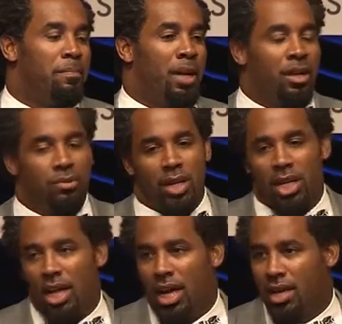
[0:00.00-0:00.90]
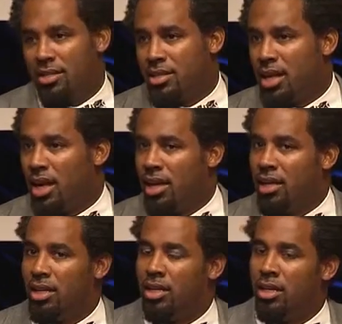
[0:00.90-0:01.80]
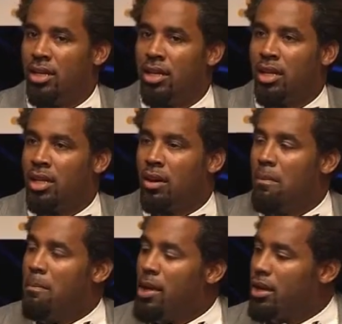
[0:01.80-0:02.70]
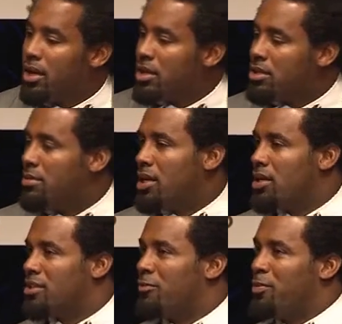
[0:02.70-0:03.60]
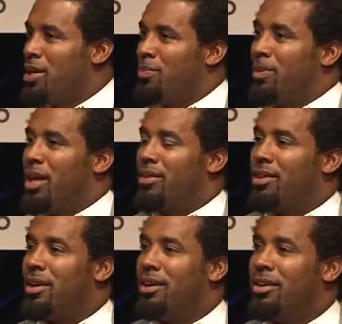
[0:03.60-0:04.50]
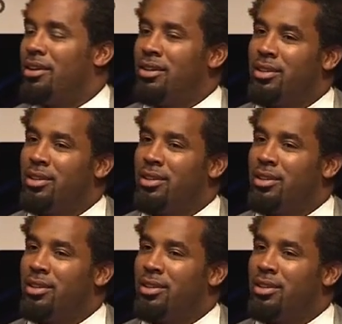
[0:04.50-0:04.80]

But he realized that there are millions and millions of people out there